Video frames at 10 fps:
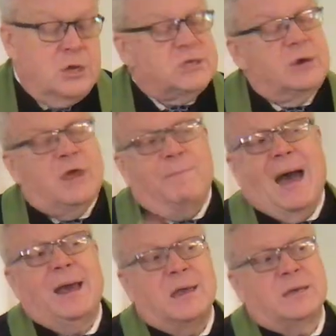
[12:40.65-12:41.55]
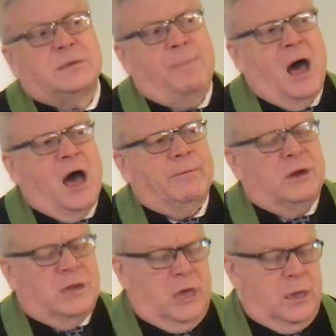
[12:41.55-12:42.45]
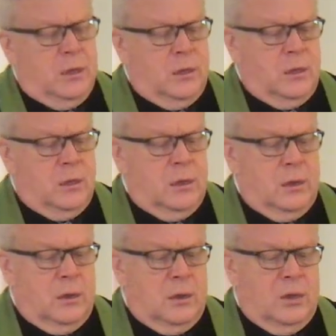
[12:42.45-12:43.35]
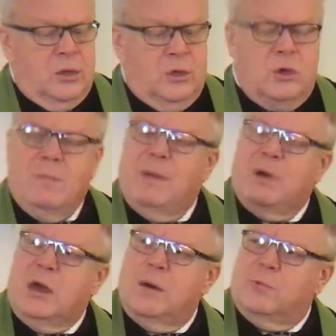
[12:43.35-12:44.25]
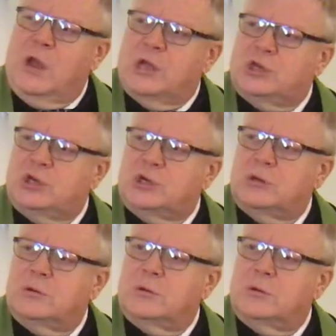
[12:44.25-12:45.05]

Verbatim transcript: so that by his poverty you may become rich.